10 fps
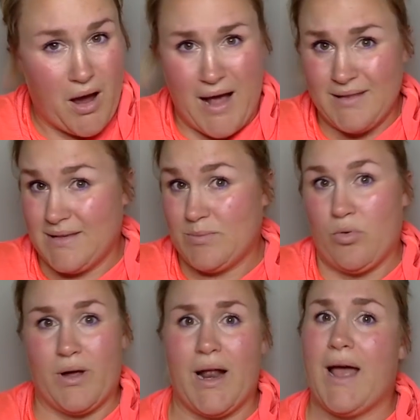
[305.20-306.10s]
At this
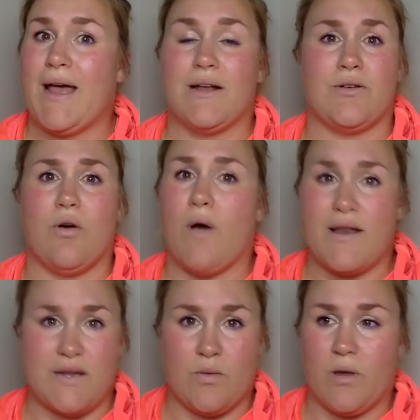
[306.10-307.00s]
point, I had no
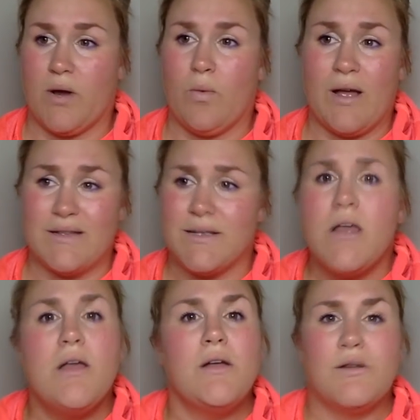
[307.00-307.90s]
idea what it was,
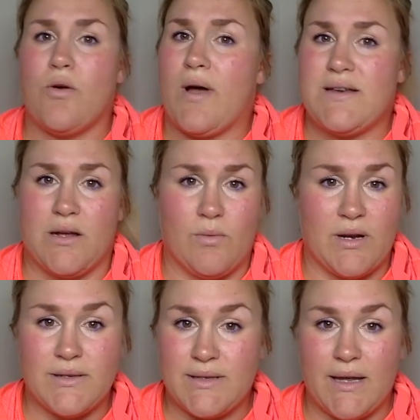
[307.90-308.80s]
no idea what
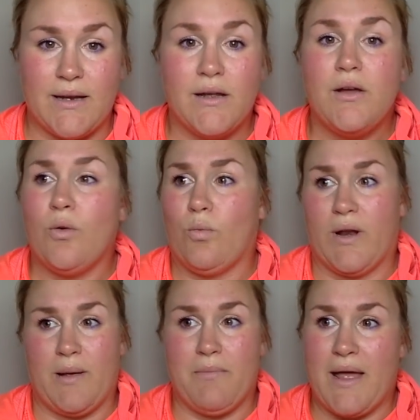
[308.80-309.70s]
it did,
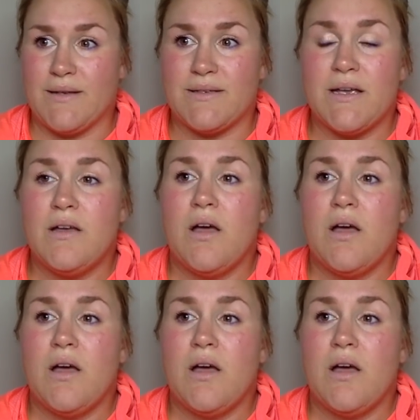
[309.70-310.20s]
what it meant.